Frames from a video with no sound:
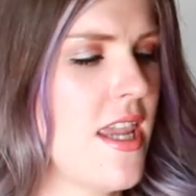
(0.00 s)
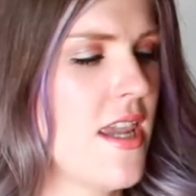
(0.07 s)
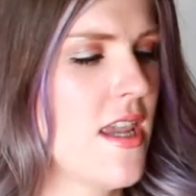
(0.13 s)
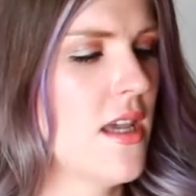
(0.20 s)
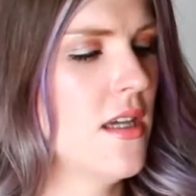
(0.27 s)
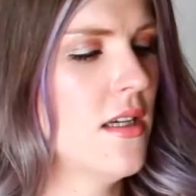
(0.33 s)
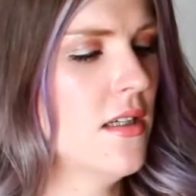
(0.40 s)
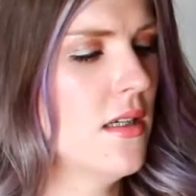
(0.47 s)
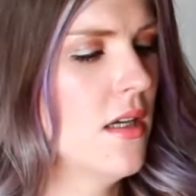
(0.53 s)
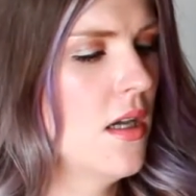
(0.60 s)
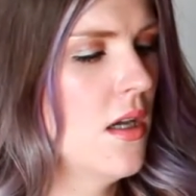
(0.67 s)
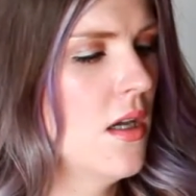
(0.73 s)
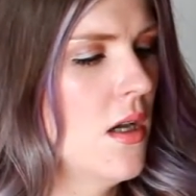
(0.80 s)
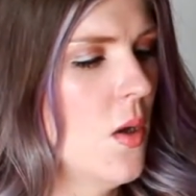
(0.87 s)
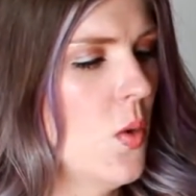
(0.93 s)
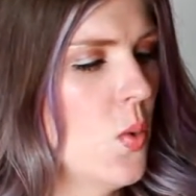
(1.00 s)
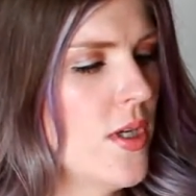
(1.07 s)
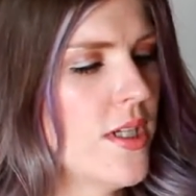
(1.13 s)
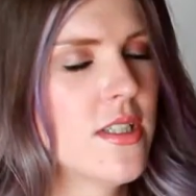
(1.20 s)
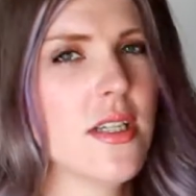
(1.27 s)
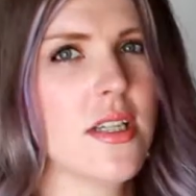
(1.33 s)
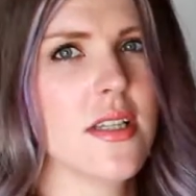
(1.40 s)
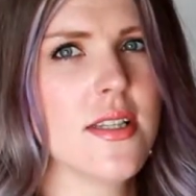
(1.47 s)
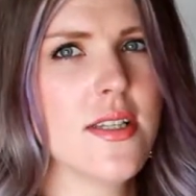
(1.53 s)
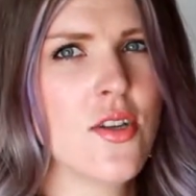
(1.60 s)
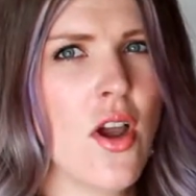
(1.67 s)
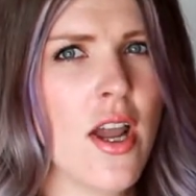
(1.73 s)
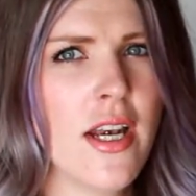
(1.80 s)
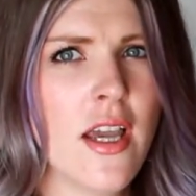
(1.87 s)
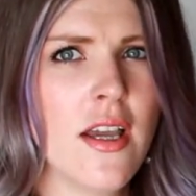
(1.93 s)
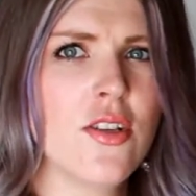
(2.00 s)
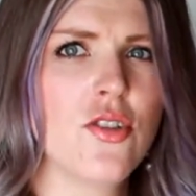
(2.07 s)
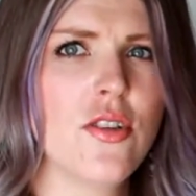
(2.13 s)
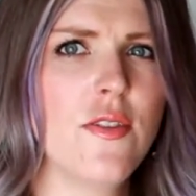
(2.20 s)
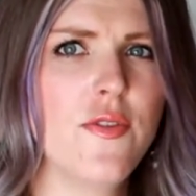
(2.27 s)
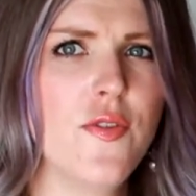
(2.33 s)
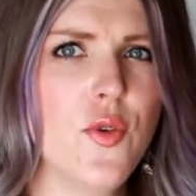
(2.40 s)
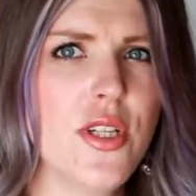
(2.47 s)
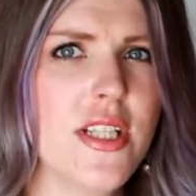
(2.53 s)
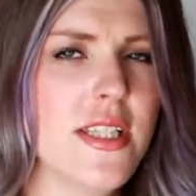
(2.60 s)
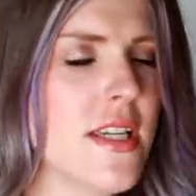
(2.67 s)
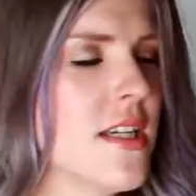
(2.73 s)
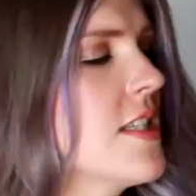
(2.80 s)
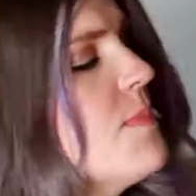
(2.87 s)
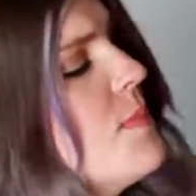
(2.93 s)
here, which is 946